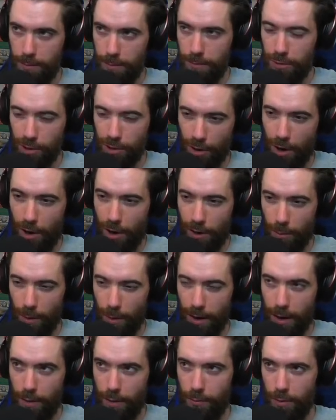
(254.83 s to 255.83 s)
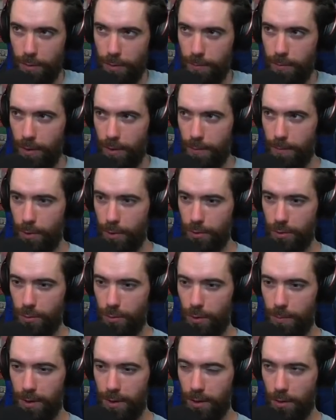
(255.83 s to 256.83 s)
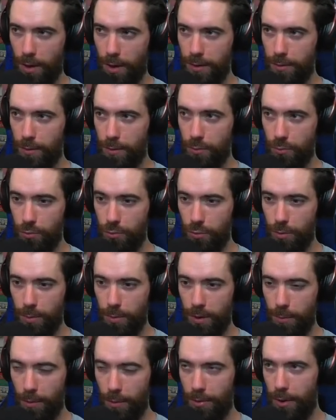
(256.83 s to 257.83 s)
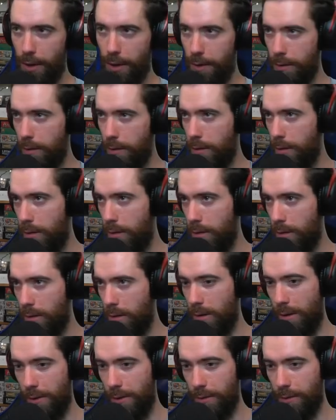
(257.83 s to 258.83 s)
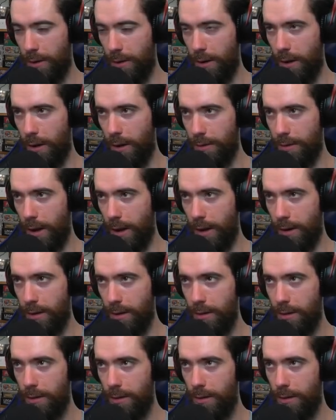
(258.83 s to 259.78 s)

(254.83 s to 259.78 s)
Sakar and White Hot Room with Mojo World being lost to it, so Jubilee will thin. That is going to get exciting.